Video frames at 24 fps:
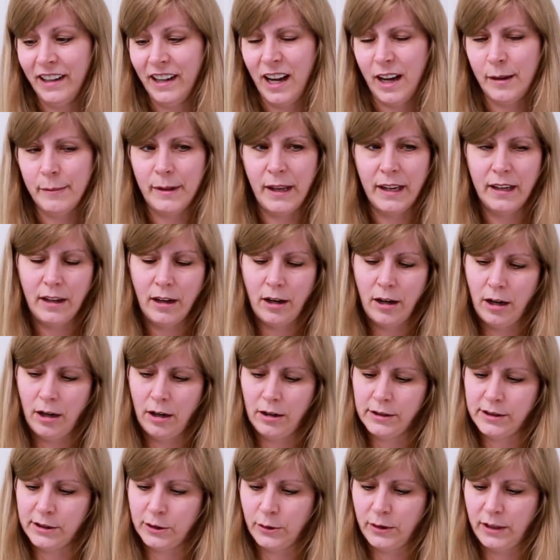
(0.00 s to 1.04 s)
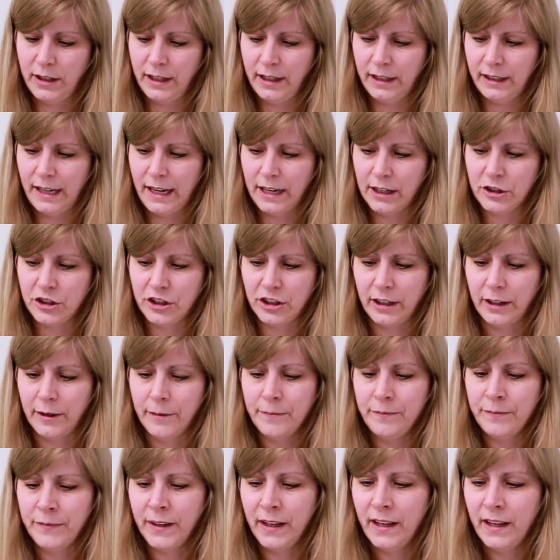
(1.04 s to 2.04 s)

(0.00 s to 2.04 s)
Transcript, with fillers: I'm like, oh, it's only Electra.